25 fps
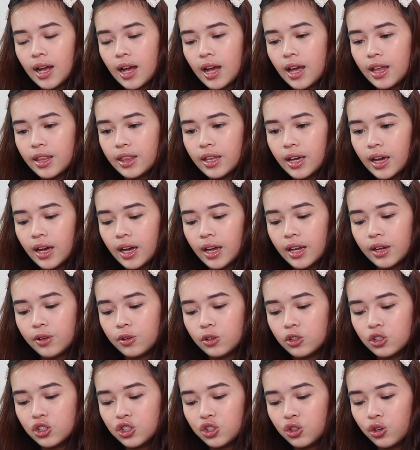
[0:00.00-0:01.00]
that it
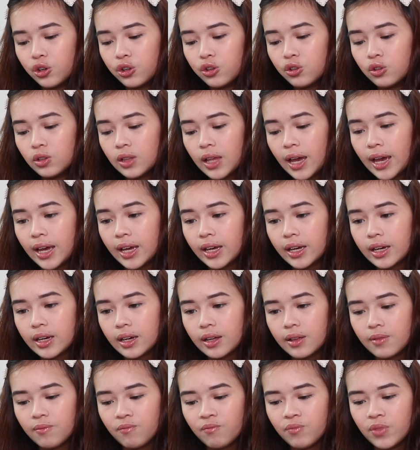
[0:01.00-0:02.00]
will show you like
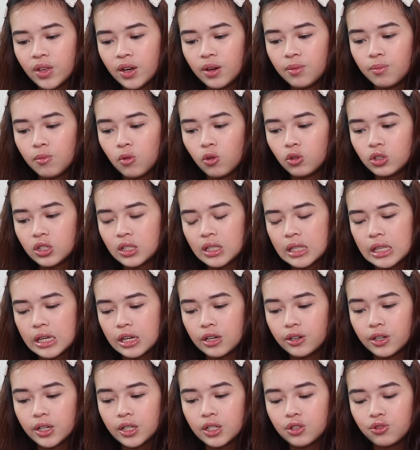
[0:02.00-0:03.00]
the most
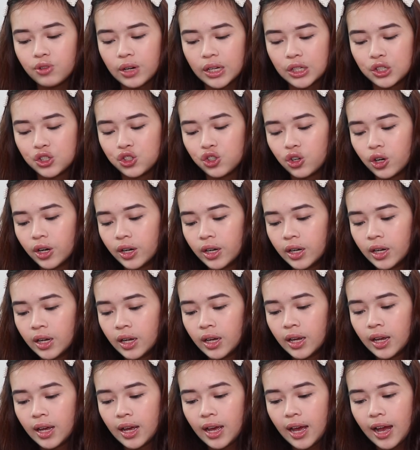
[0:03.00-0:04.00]
nearest restaurant
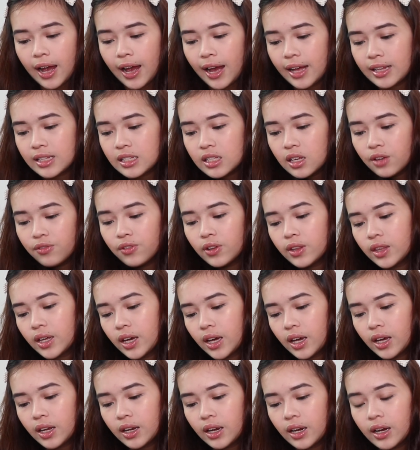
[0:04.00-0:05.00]
and stuff like
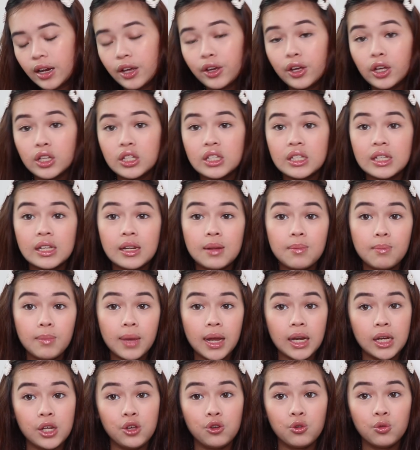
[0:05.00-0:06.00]
that. And I can see the
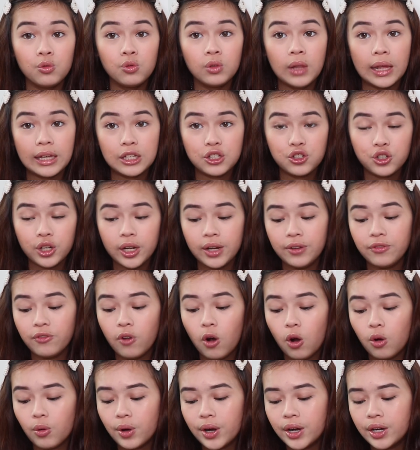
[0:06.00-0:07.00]
menu like
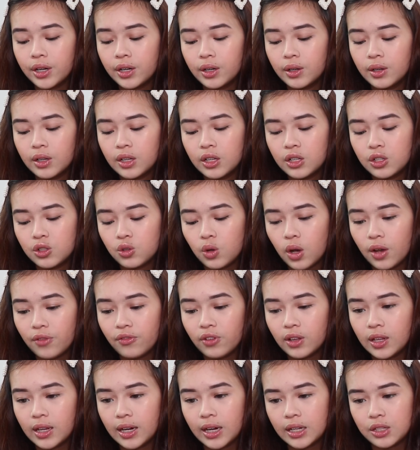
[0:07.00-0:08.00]
straightforward. So I
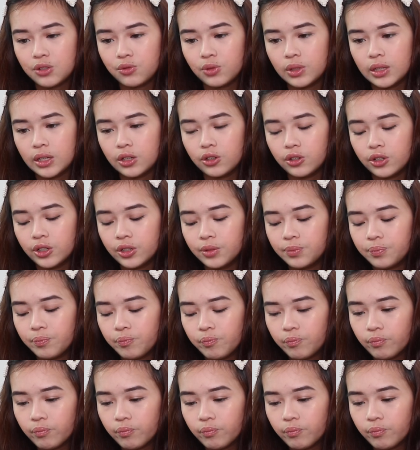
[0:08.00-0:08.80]
feel like that's really good.